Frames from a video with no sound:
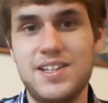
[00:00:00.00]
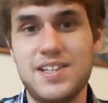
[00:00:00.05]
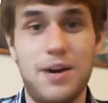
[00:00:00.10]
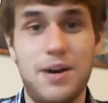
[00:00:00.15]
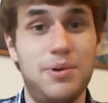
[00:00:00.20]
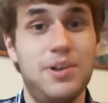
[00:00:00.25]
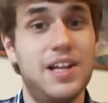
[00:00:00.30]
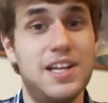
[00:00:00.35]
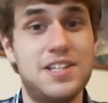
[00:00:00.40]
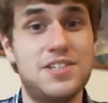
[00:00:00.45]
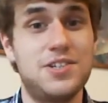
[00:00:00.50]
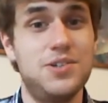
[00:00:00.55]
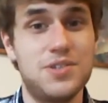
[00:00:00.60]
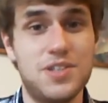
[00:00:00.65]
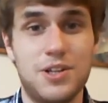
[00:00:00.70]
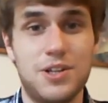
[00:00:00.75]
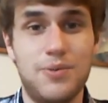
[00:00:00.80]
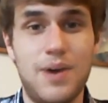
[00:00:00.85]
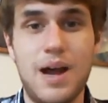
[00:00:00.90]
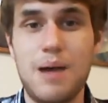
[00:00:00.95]
I realize they're using
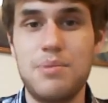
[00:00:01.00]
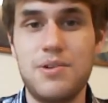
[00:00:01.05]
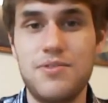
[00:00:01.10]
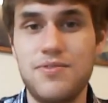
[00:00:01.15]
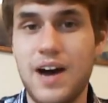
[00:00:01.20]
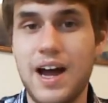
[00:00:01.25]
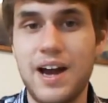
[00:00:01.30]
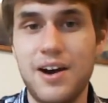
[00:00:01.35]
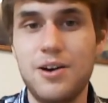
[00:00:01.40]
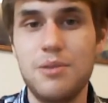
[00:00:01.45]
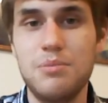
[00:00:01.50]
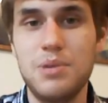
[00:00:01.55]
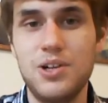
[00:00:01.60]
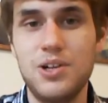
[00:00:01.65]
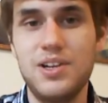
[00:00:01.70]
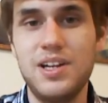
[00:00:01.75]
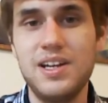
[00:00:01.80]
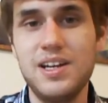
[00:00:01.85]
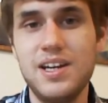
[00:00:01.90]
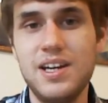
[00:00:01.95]
the rapid fire
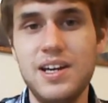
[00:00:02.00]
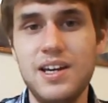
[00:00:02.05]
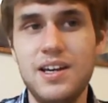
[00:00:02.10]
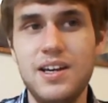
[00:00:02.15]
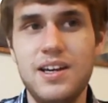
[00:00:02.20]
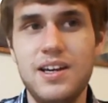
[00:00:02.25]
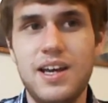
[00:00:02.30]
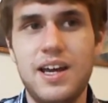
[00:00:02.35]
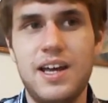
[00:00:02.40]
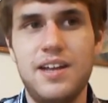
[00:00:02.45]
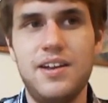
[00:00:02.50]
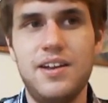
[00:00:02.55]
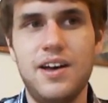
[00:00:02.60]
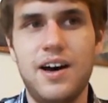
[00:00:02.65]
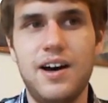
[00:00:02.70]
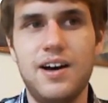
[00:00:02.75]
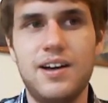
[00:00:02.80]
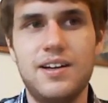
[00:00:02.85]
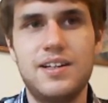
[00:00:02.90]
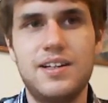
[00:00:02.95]
ability, and
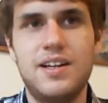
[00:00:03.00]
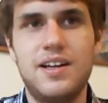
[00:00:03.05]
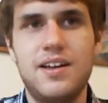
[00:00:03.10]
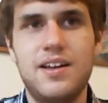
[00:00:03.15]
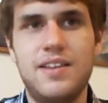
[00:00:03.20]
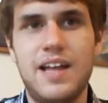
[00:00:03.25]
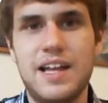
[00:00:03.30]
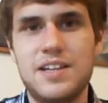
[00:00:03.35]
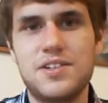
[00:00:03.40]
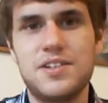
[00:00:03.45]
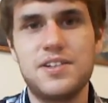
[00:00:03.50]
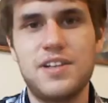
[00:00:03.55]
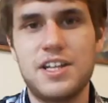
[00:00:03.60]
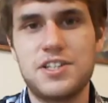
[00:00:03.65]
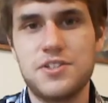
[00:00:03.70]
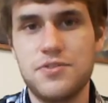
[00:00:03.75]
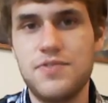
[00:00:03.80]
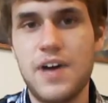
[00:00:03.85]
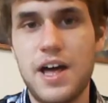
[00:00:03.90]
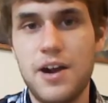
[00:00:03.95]
that's
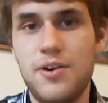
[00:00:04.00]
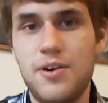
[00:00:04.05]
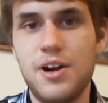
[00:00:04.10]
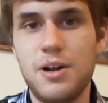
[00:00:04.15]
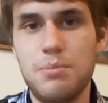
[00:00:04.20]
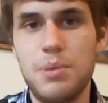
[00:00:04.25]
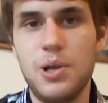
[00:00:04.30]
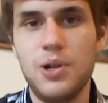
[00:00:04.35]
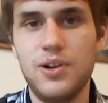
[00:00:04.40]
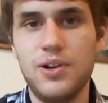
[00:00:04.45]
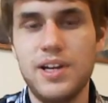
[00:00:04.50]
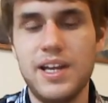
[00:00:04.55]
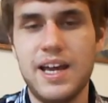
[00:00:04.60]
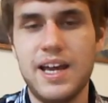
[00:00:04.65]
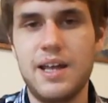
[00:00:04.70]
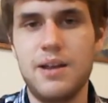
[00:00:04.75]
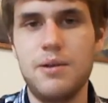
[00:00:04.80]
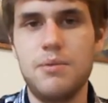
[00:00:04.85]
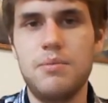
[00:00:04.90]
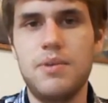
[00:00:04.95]
a veteran ability,
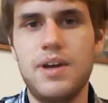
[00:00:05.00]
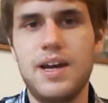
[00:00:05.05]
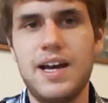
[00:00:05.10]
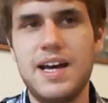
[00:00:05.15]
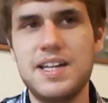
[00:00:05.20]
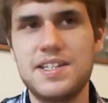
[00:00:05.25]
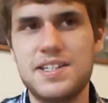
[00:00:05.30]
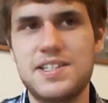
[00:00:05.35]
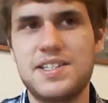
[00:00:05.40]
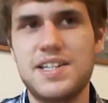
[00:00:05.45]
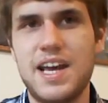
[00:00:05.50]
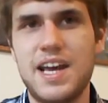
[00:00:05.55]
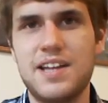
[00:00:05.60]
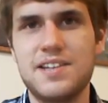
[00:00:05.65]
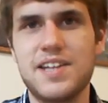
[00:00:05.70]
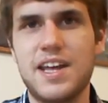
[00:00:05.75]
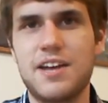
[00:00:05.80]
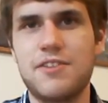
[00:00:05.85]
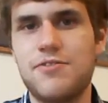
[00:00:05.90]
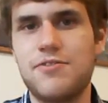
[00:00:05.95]
and as it stands,
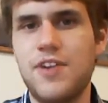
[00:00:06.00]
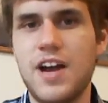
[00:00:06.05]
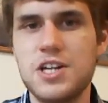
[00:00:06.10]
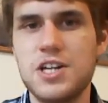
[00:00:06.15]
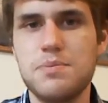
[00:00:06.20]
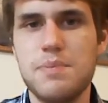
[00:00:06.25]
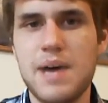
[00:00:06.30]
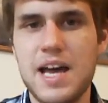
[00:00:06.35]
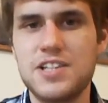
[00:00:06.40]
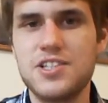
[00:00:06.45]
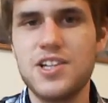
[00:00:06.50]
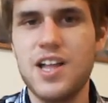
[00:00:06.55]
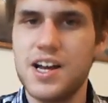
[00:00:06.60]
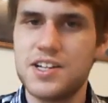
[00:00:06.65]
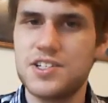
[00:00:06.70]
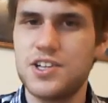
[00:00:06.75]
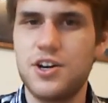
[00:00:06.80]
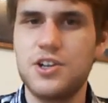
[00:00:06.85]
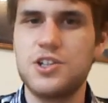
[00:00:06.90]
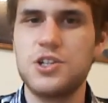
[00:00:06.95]
like, fresh
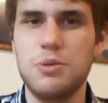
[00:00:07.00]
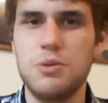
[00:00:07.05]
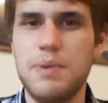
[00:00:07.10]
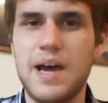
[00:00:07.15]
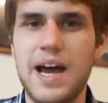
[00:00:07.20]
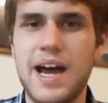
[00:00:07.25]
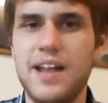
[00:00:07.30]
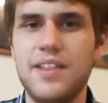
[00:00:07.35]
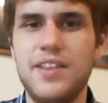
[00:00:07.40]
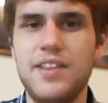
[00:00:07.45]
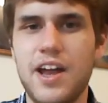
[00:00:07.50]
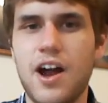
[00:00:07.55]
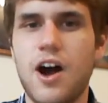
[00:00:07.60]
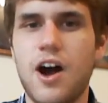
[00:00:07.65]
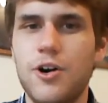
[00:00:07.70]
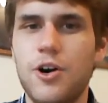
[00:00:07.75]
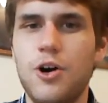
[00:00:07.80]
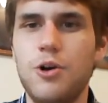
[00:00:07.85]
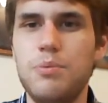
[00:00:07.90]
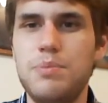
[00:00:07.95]
matchlocks aren't too bad. They
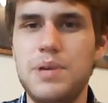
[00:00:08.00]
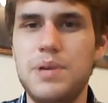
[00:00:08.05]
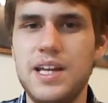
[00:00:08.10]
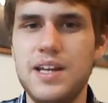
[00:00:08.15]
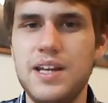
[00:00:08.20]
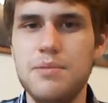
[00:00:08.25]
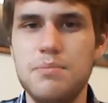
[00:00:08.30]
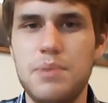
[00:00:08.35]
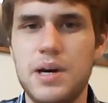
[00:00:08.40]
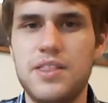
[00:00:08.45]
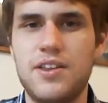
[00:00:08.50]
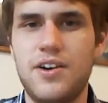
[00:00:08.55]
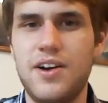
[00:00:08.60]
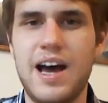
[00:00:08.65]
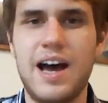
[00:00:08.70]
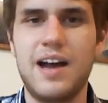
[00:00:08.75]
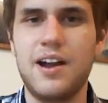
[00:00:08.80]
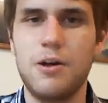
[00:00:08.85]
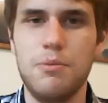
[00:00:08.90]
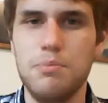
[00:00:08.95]
are OP, but they're
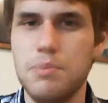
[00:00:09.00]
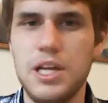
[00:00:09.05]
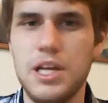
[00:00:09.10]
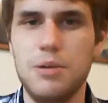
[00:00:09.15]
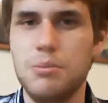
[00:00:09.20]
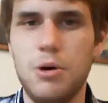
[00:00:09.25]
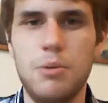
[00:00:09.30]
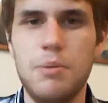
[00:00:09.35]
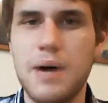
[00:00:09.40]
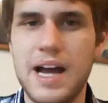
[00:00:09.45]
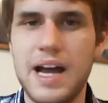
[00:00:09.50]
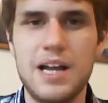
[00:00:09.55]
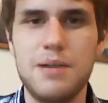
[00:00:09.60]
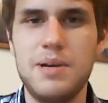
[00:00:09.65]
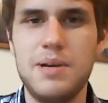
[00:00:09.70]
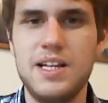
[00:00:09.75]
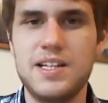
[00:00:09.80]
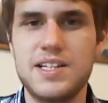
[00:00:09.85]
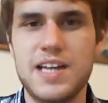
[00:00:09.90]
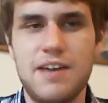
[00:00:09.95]
not unbeatable by any
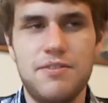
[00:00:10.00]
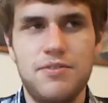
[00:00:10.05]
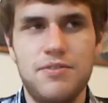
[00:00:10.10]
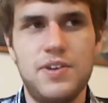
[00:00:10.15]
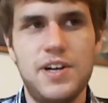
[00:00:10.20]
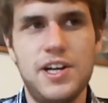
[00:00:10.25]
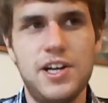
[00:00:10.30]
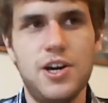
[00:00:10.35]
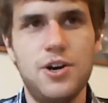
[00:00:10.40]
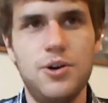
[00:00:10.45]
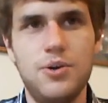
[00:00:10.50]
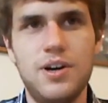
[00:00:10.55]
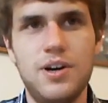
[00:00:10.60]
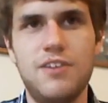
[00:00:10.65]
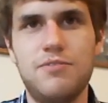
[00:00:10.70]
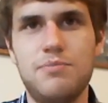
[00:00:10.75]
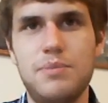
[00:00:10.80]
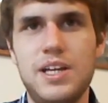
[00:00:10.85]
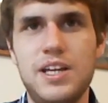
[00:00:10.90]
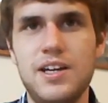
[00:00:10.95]
means. I have
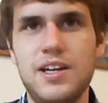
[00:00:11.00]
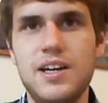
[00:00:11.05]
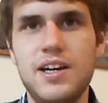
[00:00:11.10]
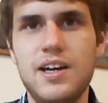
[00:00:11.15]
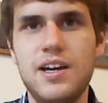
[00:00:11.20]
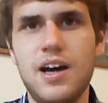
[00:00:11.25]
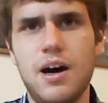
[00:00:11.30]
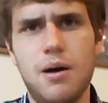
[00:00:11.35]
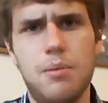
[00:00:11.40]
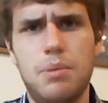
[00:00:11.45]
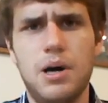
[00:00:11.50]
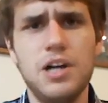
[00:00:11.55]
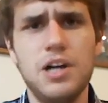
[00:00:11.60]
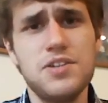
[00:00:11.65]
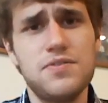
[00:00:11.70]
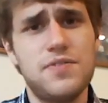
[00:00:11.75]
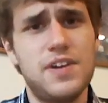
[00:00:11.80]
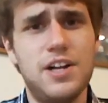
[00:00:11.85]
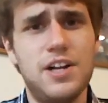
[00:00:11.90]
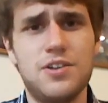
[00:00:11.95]
a bunch of
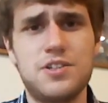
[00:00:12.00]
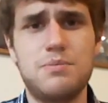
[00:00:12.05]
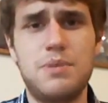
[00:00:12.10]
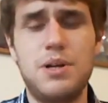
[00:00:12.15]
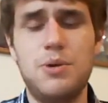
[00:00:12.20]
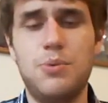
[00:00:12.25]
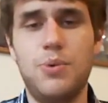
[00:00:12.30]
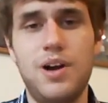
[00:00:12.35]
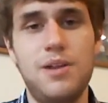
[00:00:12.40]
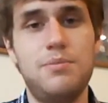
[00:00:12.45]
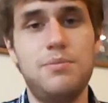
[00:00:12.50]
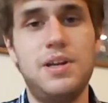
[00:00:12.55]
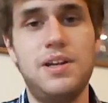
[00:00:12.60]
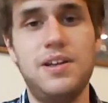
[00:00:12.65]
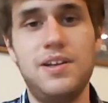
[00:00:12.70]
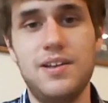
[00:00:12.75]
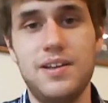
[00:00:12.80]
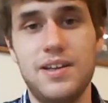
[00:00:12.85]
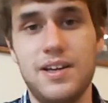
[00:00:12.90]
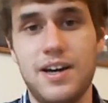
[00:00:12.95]
videos of me, one of
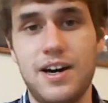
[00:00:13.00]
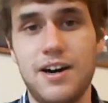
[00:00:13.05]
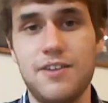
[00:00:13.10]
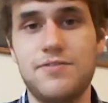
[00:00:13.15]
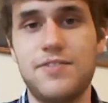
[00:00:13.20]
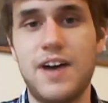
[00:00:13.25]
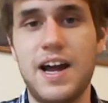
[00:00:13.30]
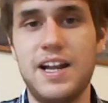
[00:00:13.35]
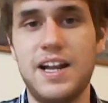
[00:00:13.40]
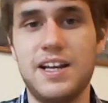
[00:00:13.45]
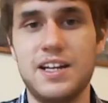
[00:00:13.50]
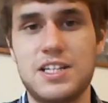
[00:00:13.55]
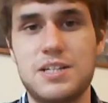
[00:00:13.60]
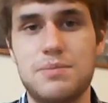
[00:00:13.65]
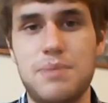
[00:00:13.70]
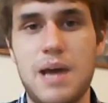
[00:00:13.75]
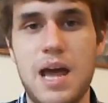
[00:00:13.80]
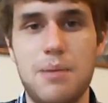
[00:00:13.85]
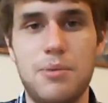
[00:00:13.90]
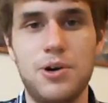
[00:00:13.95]
me fighting a
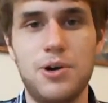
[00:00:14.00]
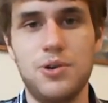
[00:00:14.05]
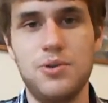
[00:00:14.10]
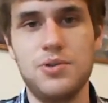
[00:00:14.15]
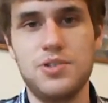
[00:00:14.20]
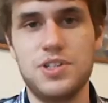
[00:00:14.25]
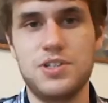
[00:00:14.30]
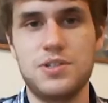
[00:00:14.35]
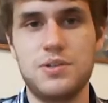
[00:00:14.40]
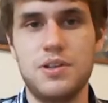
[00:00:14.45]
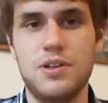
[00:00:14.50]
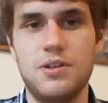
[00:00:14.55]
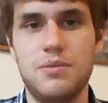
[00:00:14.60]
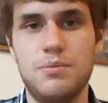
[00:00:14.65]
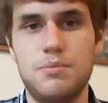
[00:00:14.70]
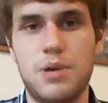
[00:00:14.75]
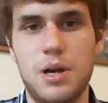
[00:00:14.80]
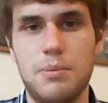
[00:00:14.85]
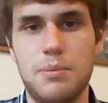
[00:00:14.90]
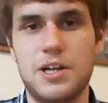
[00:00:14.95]
spammer who uses
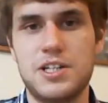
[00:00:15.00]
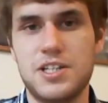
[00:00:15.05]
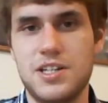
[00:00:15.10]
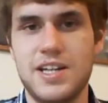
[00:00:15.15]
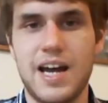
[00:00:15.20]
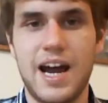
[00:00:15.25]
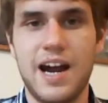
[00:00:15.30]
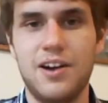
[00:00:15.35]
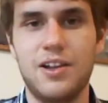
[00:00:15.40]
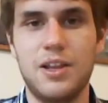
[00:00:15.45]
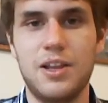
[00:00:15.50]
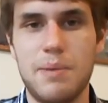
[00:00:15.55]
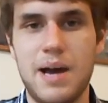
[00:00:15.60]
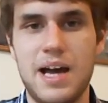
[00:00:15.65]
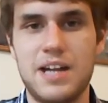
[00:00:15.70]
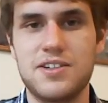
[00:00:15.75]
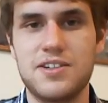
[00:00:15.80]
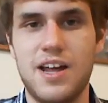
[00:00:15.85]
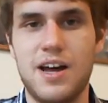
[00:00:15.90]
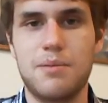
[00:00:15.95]
pretty much entirely
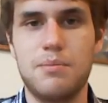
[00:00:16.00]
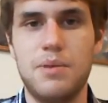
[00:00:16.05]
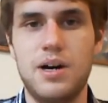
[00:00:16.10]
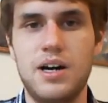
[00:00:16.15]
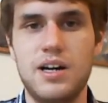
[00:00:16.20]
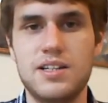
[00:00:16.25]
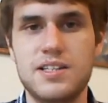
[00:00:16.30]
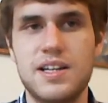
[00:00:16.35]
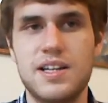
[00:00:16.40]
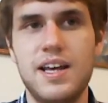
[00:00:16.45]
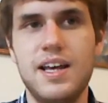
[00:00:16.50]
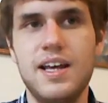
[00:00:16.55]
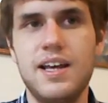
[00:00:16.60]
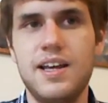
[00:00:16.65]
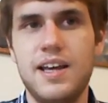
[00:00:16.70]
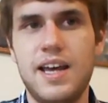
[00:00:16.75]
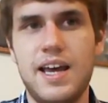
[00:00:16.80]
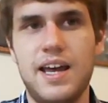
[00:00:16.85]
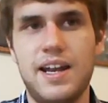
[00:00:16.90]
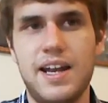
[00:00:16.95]
matchlock monks,
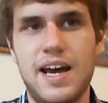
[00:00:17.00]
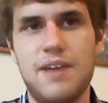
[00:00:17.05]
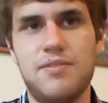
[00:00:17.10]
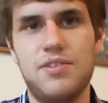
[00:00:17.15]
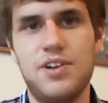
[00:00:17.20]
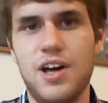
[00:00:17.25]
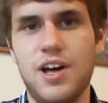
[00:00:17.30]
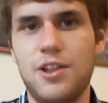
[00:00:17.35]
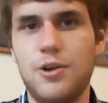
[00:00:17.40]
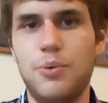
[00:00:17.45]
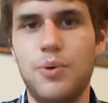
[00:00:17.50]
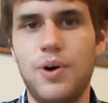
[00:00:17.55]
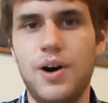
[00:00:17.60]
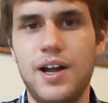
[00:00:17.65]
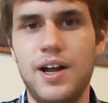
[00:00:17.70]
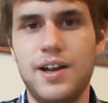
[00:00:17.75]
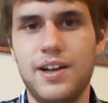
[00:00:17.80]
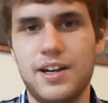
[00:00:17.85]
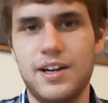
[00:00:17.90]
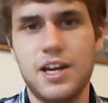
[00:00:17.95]
and I have another
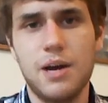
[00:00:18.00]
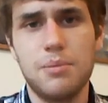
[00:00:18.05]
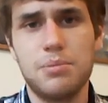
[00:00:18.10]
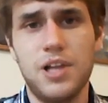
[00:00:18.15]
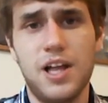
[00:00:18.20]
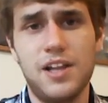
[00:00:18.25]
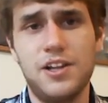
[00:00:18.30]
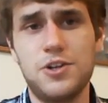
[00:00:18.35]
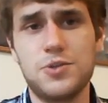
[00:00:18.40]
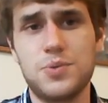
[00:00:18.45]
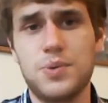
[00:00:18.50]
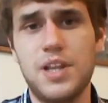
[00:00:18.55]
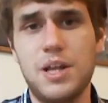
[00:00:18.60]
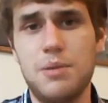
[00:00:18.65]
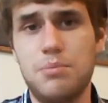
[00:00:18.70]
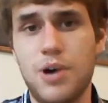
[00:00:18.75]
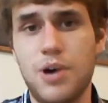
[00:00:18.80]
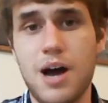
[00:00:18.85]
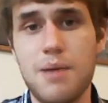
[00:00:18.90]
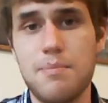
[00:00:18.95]
one and a couple others where they
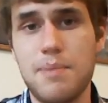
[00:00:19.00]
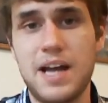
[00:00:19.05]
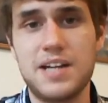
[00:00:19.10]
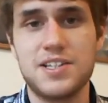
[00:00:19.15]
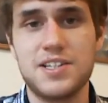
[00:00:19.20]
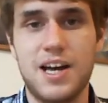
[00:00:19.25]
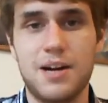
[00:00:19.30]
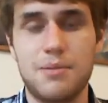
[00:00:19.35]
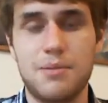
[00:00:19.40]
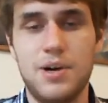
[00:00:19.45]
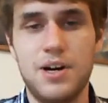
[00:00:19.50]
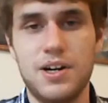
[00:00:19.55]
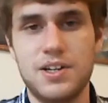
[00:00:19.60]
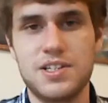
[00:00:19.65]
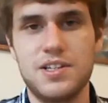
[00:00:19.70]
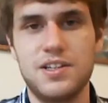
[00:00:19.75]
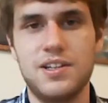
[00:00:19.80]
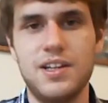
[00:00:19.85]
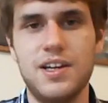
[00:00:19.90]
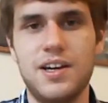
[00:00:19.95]
brought matchlock monks,
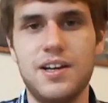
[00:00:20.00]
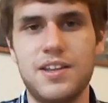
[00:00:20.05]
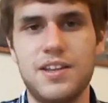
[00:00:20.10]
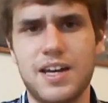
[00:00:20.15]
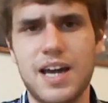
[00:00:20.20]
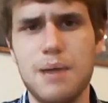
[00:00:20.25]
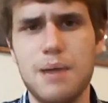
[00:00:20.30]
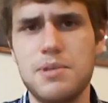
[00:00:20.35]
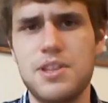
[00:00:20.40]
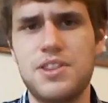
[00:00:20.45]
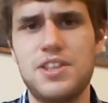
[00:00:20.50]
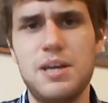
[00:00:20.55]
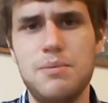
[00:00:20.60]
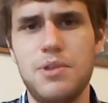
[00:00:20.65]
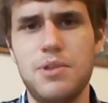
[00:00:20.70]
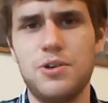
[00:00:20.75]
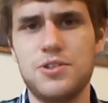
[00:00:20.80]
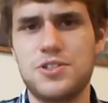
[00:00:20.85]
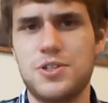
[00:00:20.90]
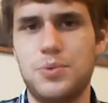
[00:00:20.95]
and the common theme
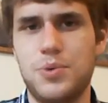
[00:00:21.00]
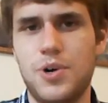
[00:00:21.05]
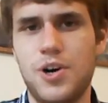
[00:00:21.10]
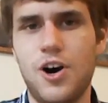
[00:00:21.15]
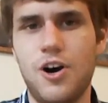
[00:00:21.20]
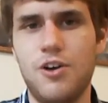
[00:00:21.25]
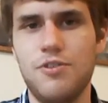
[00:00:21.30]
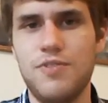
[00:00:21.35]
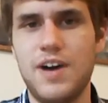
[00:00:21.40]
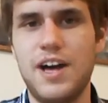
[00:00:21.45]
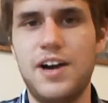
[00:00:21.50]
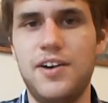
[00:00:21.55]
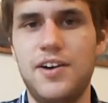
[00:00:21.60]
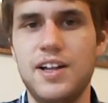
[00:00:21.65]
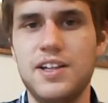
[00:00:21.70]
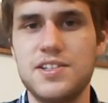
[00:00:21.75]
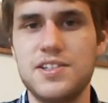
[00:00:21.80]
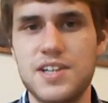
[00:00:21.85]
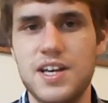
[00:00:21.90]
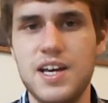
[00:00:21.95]
though is they weren't all
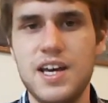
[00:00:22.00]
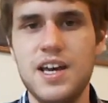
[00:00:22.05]
veterans.